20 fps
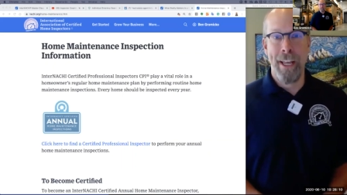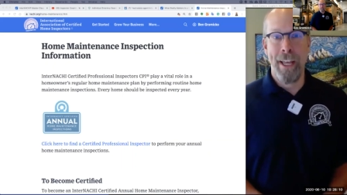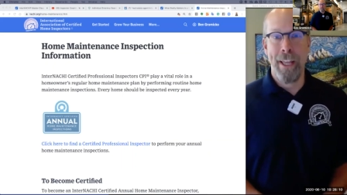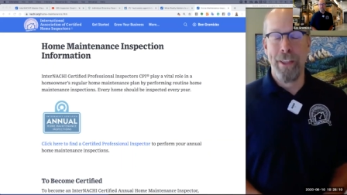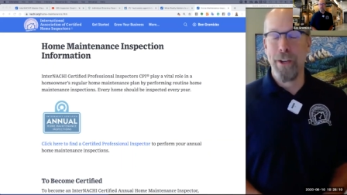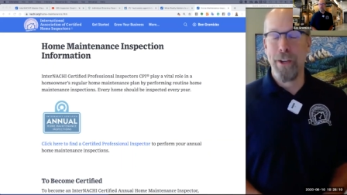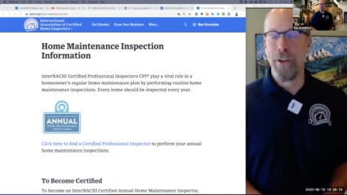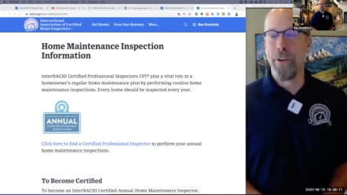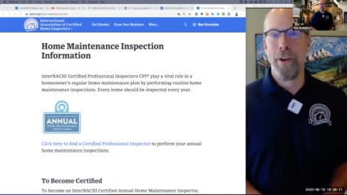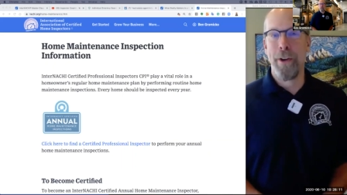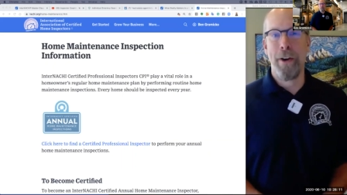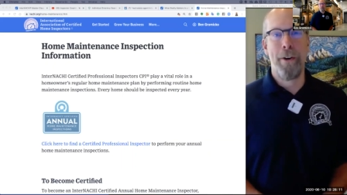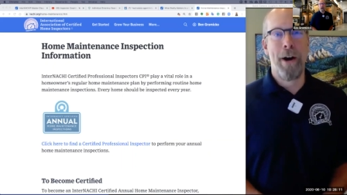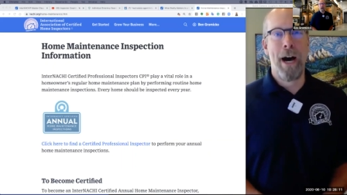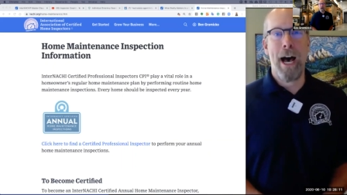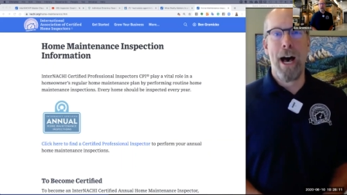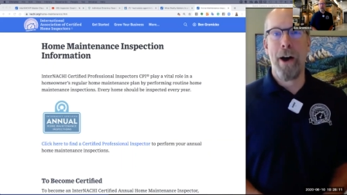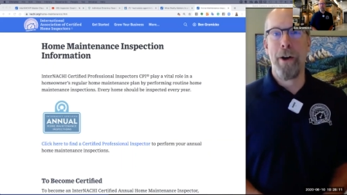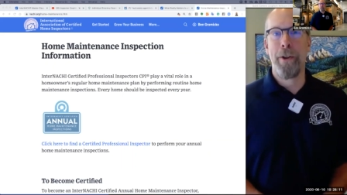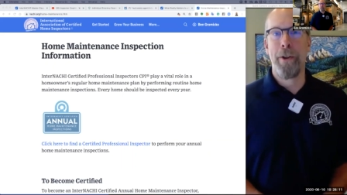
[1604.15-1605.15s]
They don't know
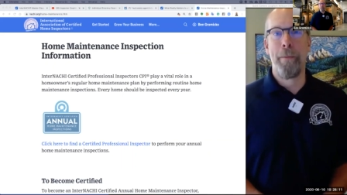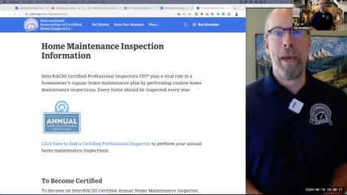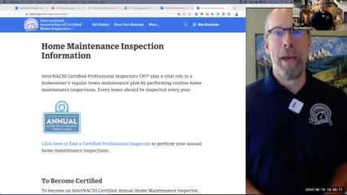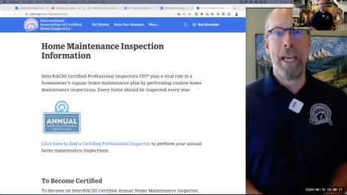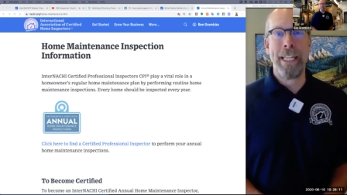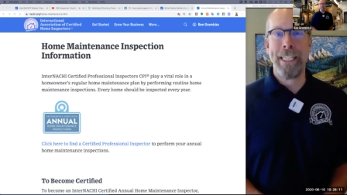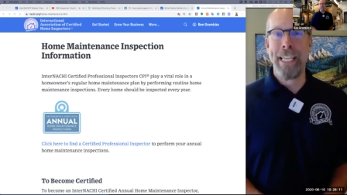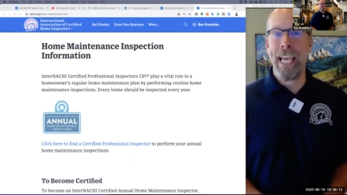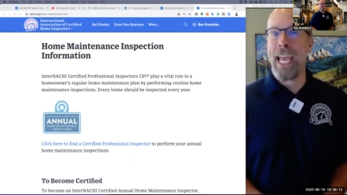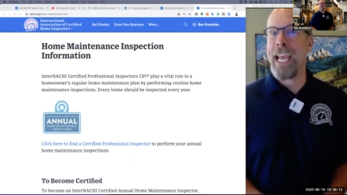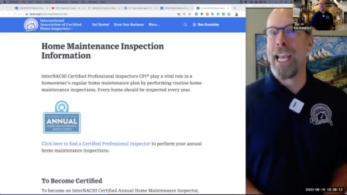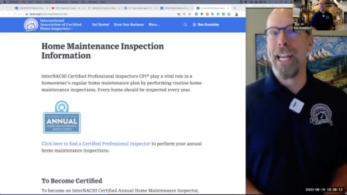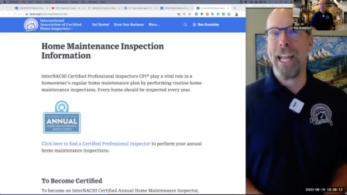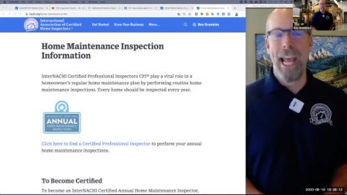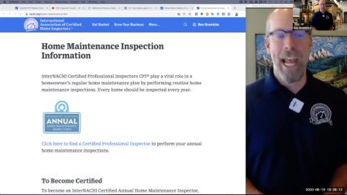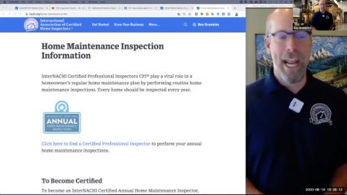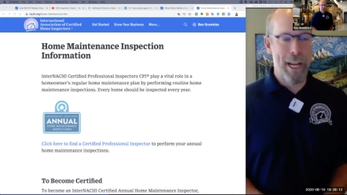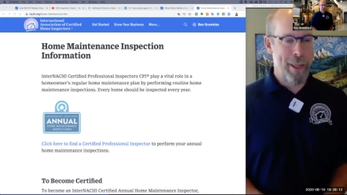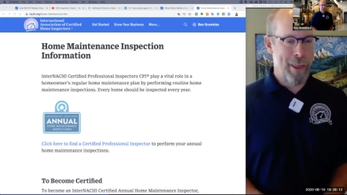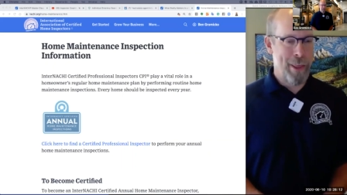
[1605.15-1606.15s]
how to maintain
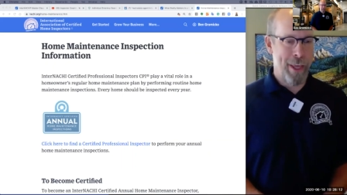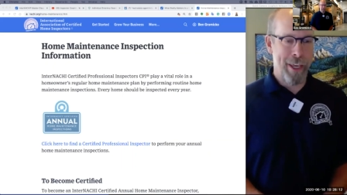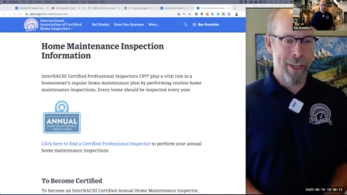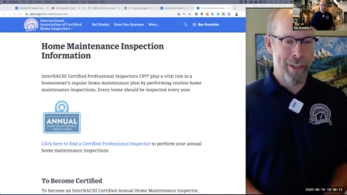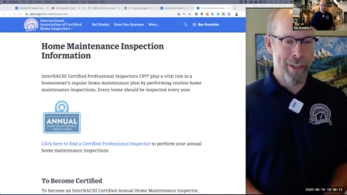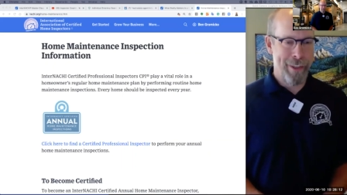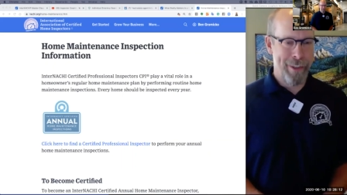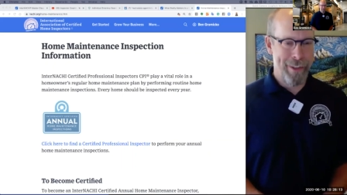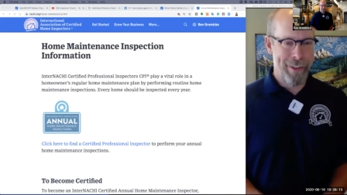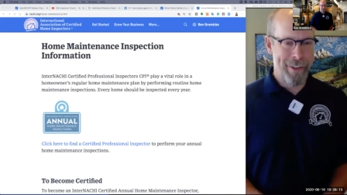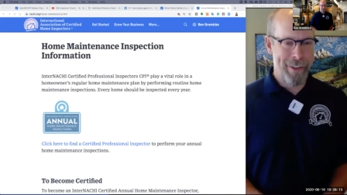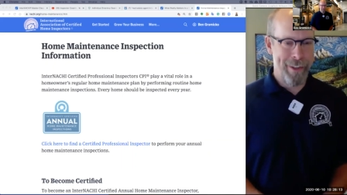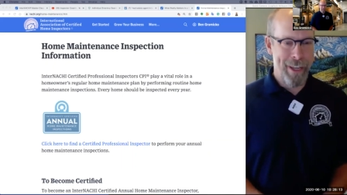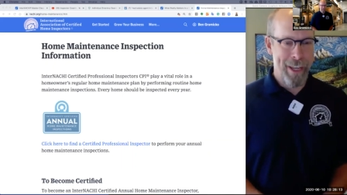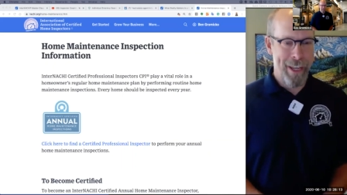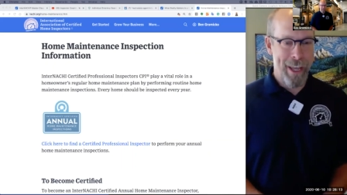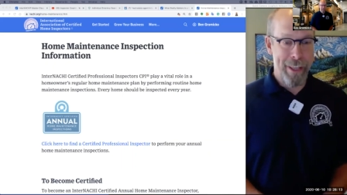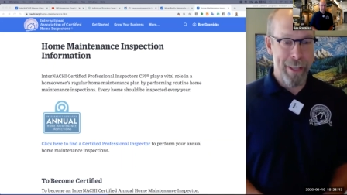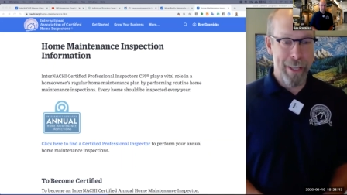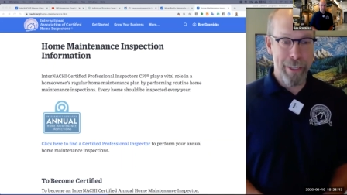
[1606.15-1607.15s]
anything.
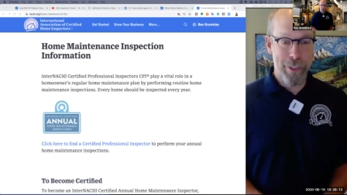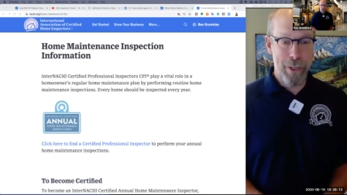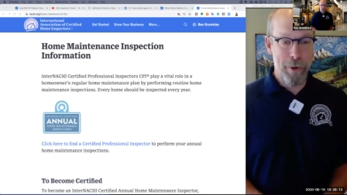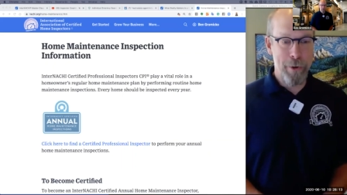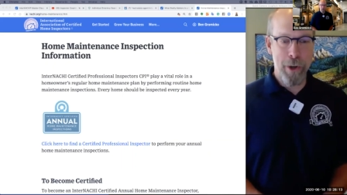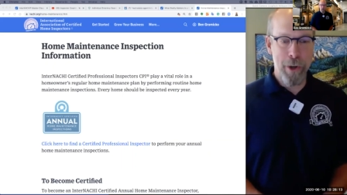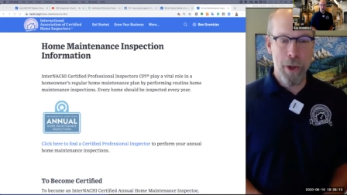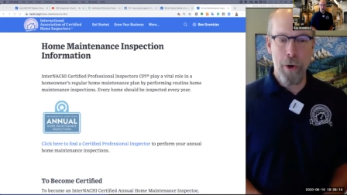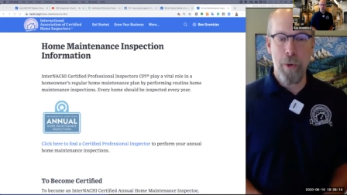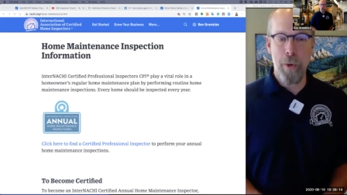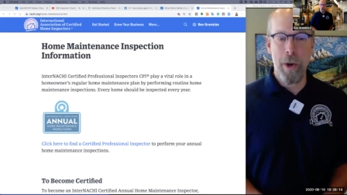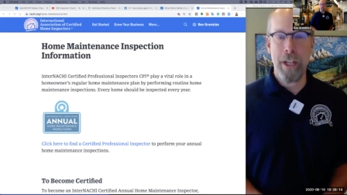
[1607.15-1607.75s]
And they don't know what a